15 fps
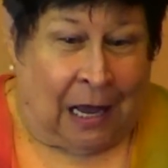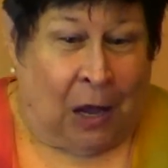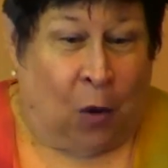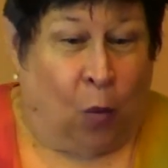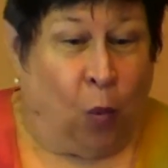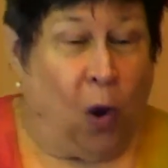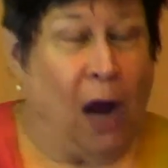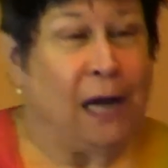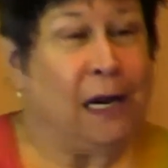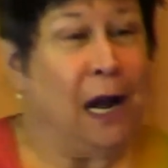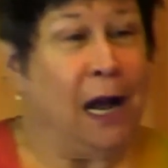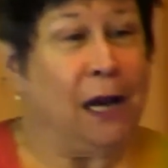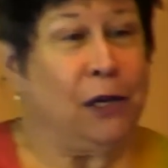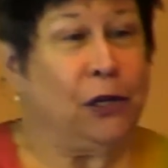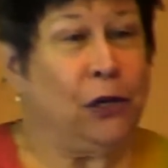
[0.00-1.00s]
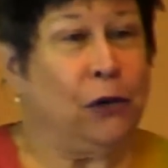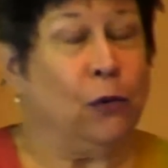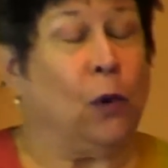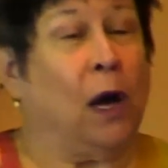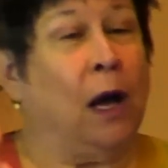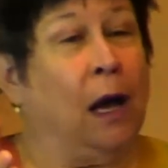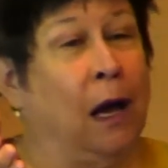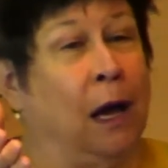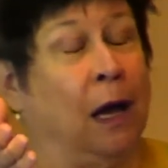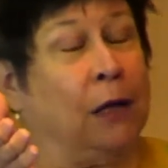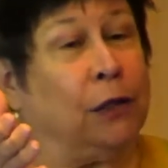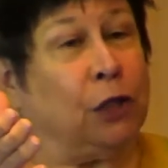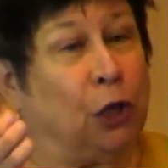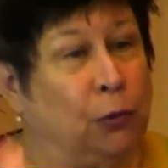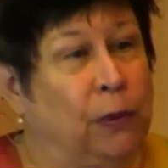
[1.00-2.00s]
Why not you?
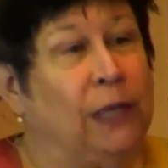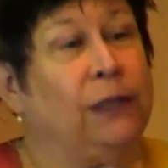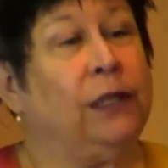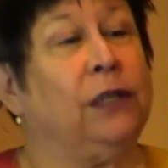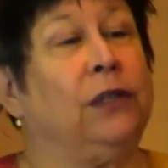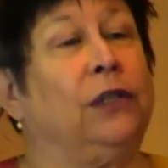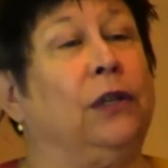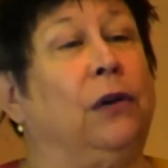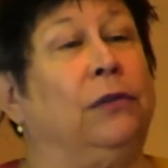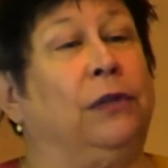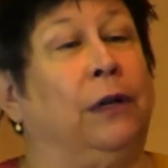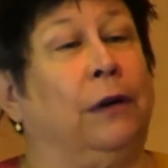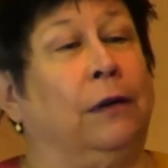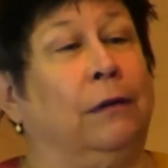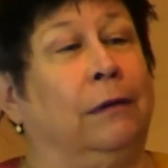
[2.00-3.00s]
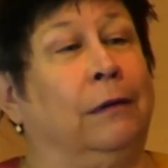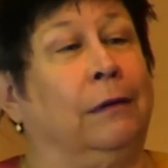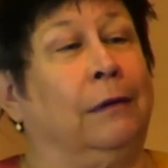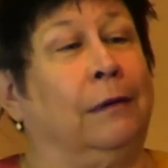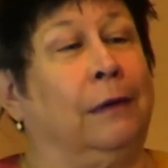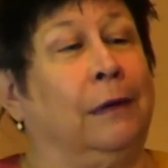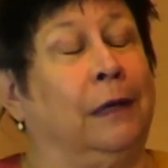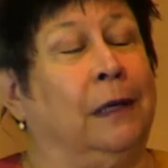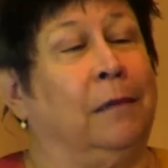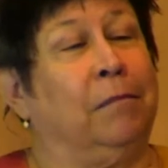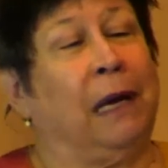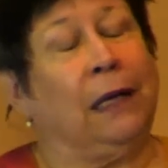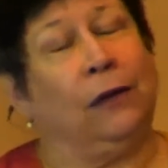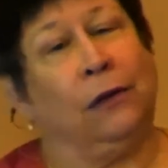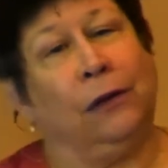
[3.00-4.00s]
Teresa Soto,
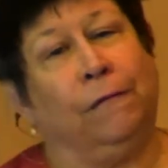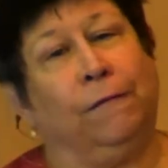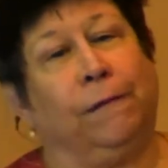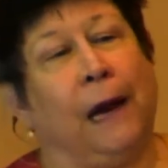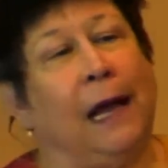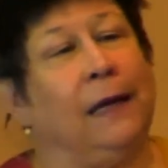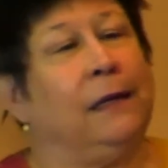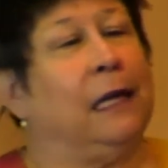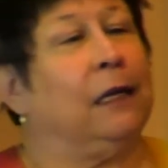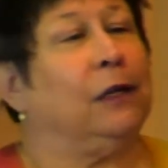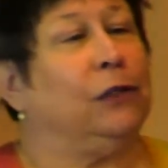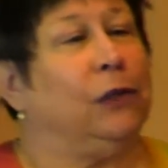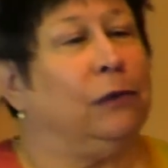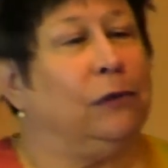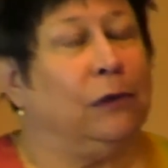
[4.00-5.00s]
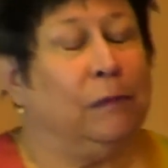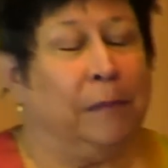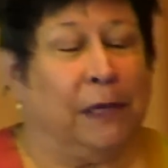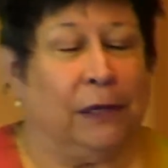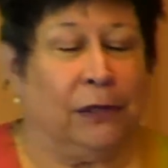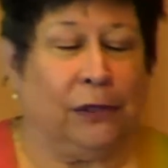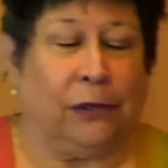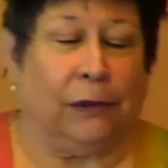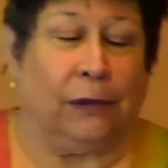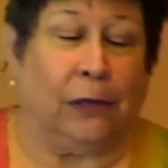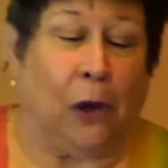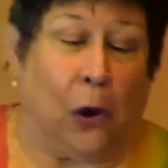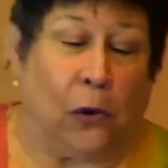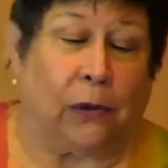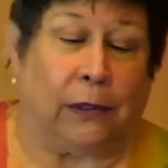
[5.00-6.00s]
my good friend and a UU minister at the
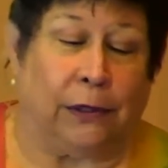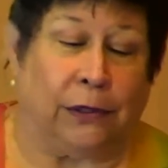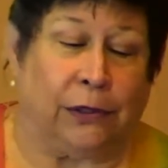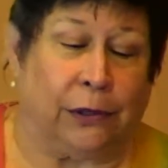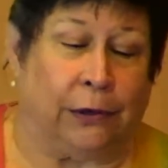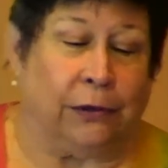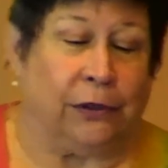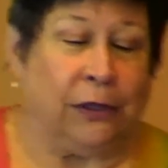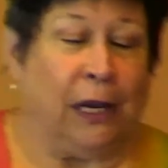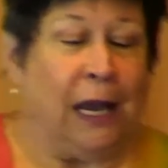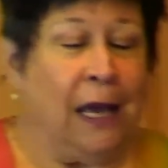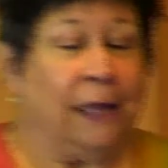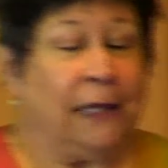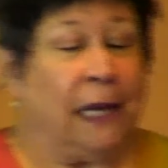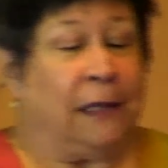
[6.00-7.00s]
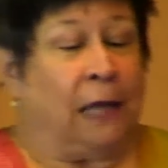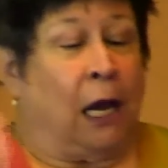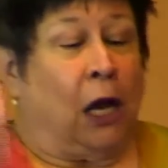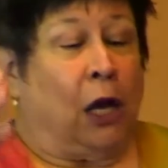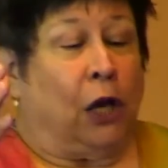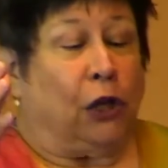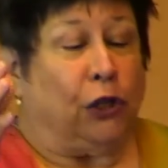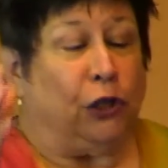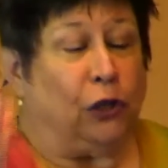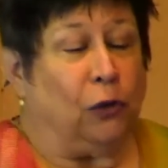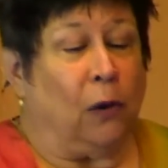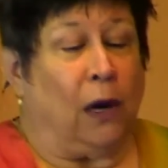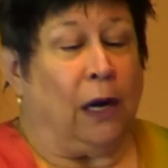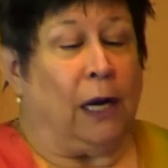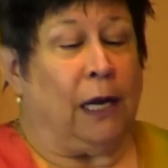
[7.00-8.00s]
Oakland Church, says, you
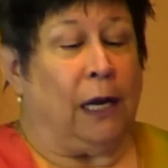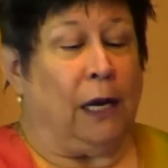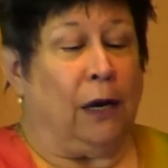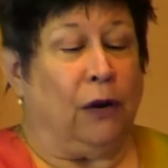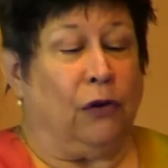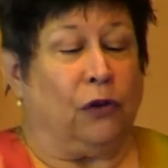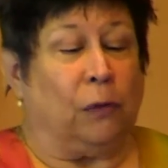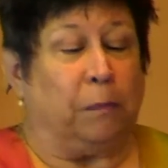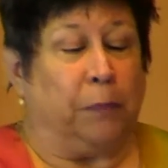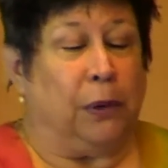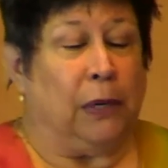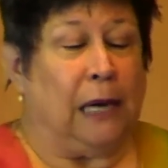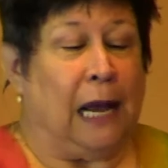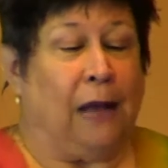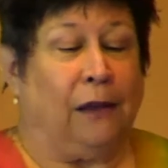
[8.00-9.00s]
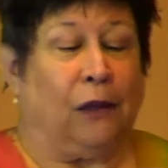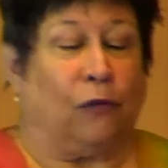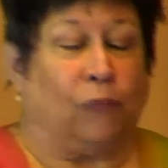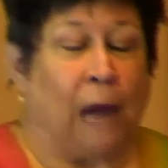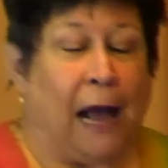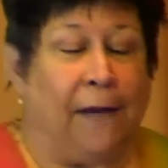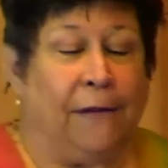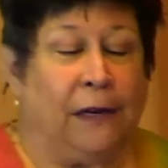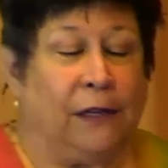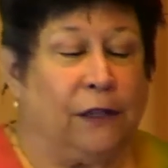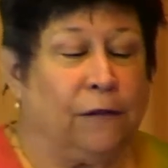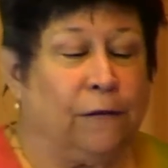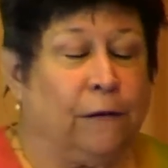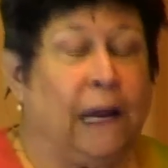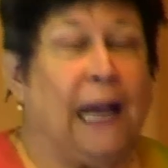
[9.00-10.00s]
are here to put out the ravenous
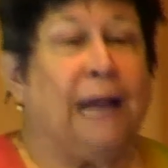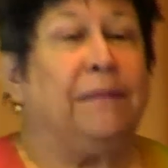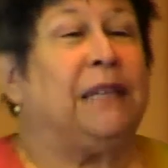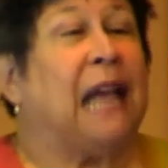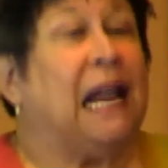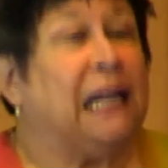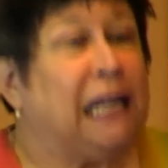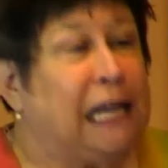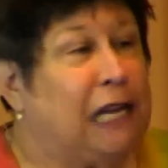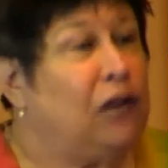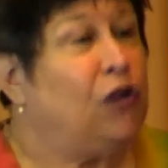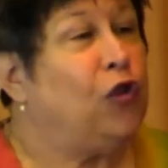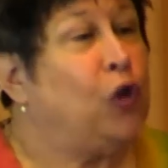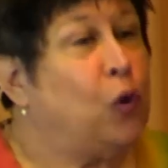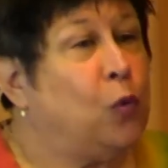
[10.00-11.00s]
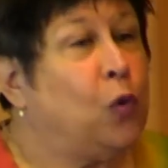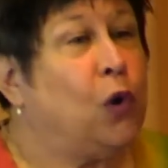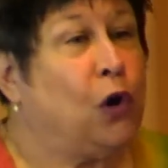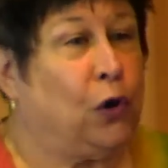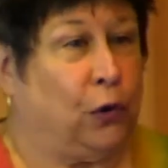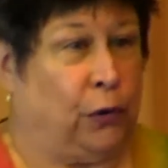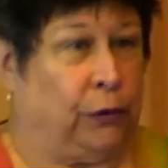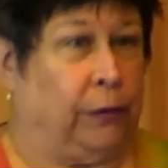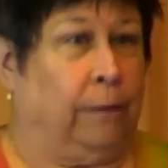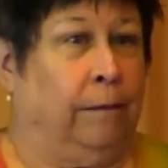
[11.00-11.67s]
flames and heal the world.